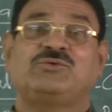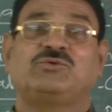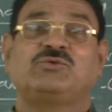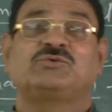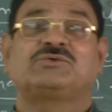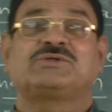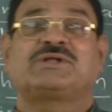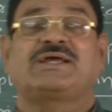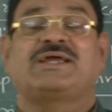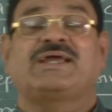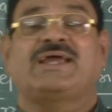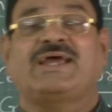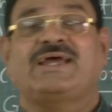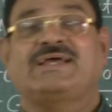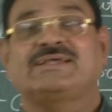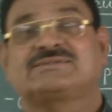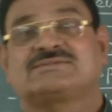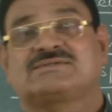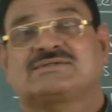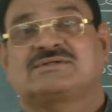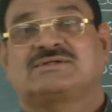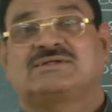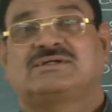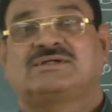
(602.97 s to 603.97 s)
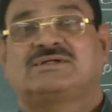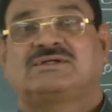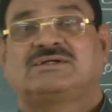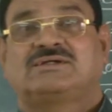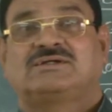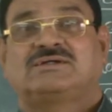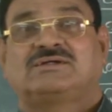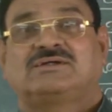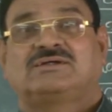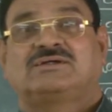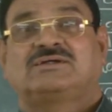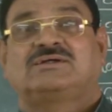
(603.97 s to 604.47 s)
used as
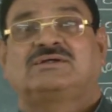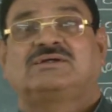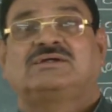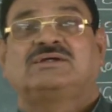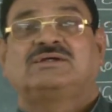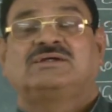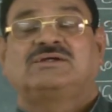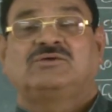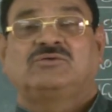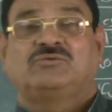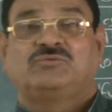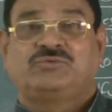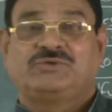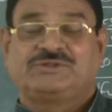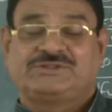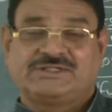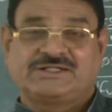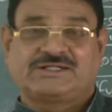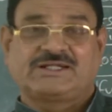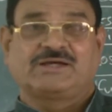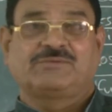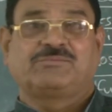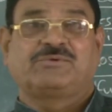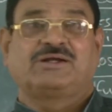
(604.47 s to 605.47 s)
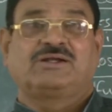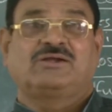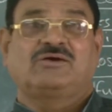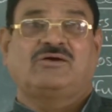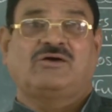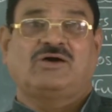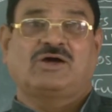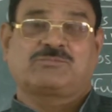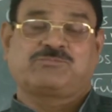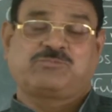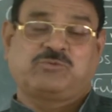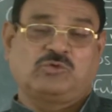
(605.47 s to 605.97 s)
vegetable
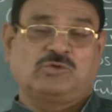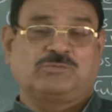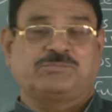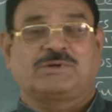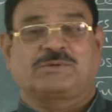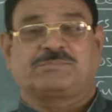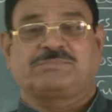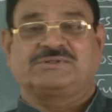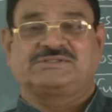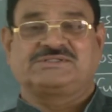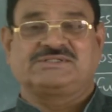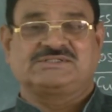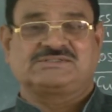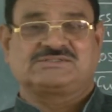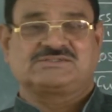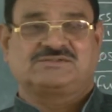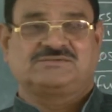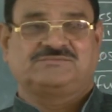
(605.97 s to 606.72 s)
or food purposes.